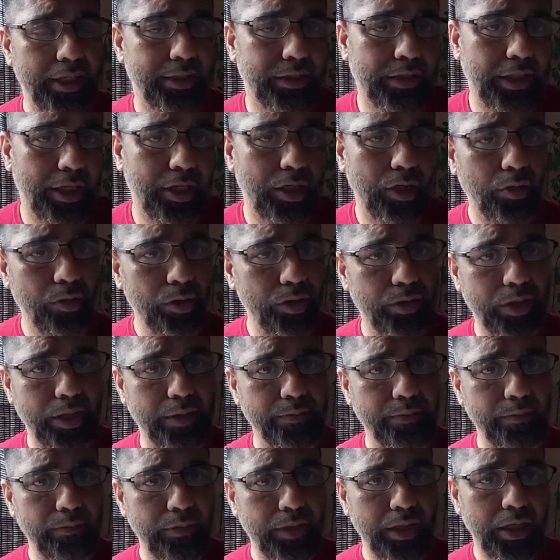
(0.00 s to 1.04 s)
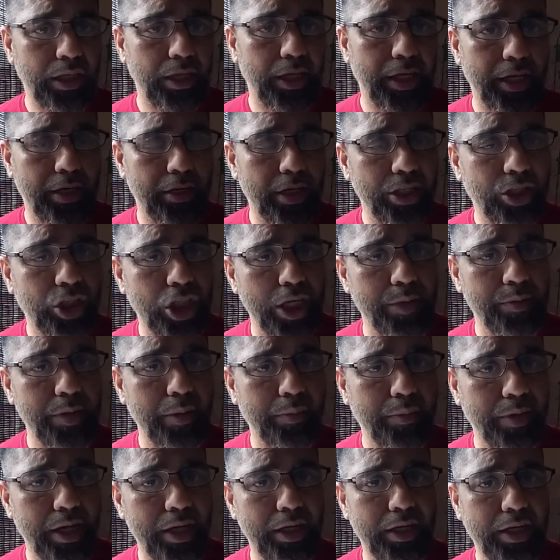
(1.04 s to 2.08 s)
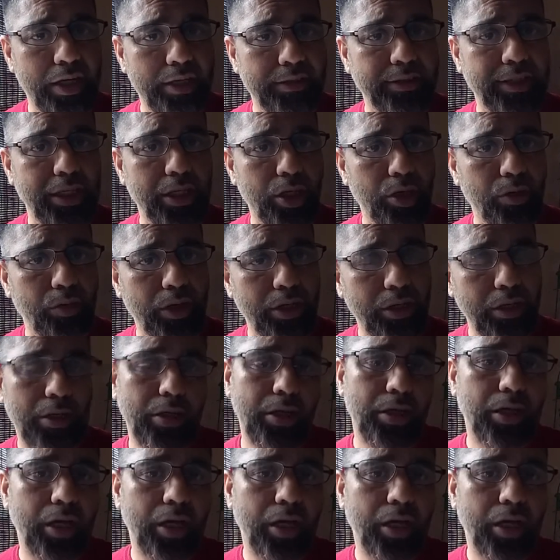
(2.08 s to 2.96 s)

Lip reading: said no to him. Later, I changed my mind, and I said, you know what?